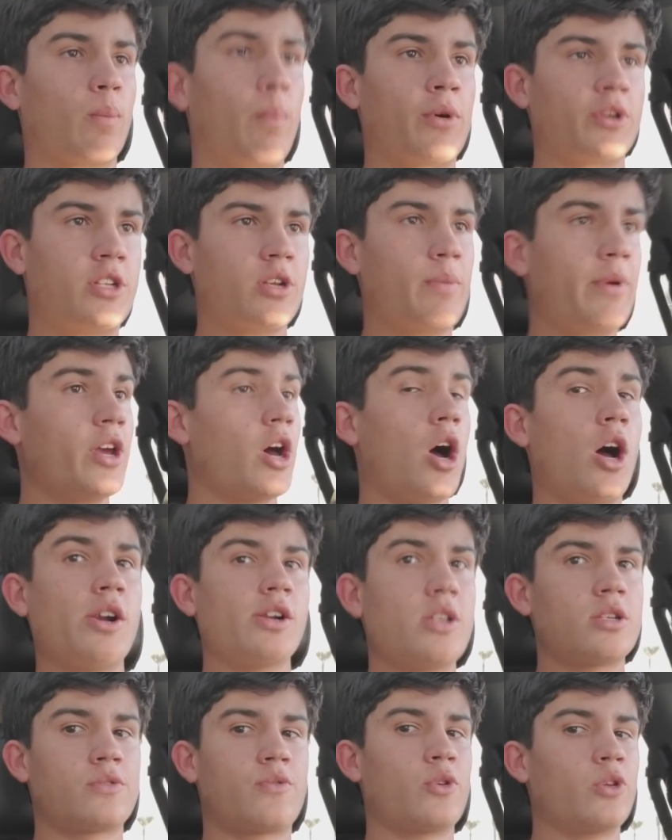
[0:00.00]
But to be
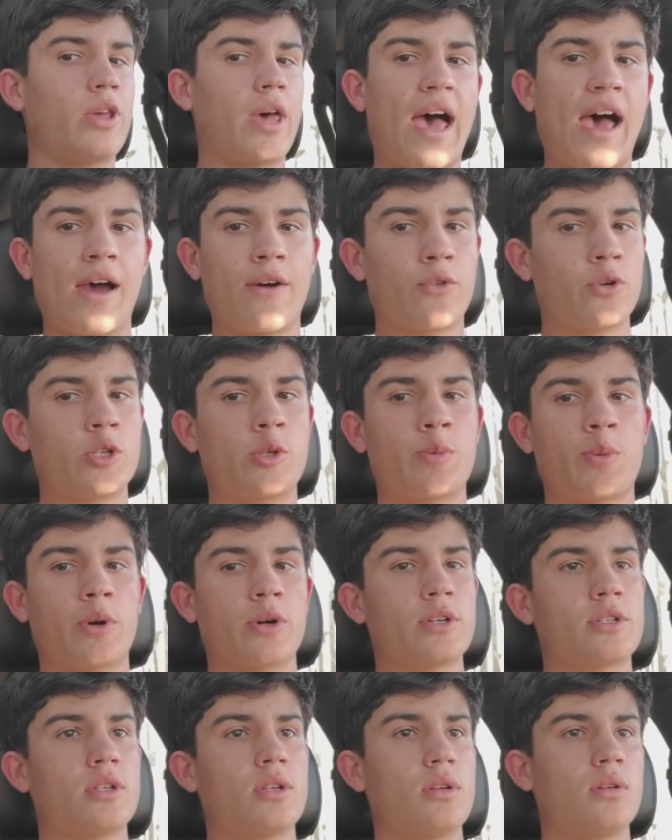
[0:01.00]
honest, for the average
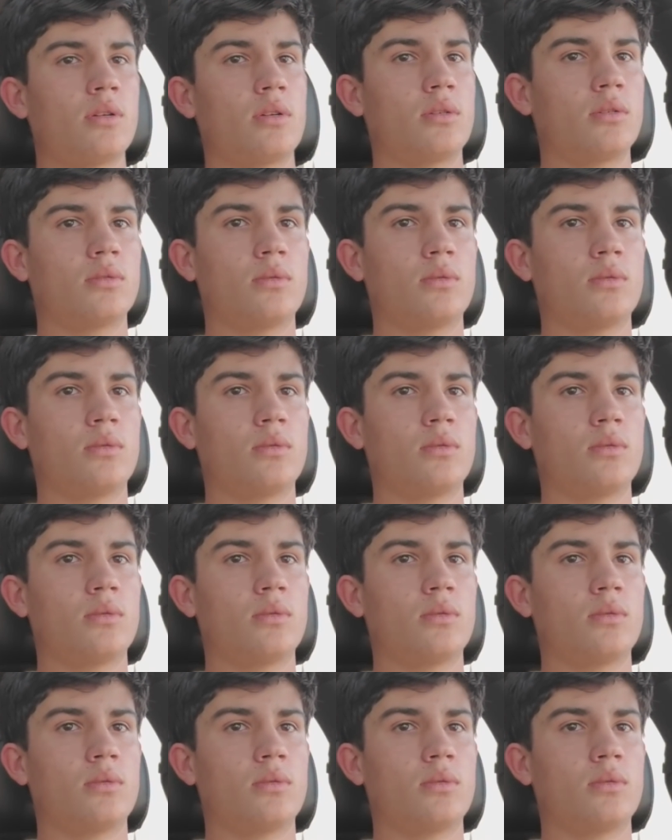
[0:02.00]
person,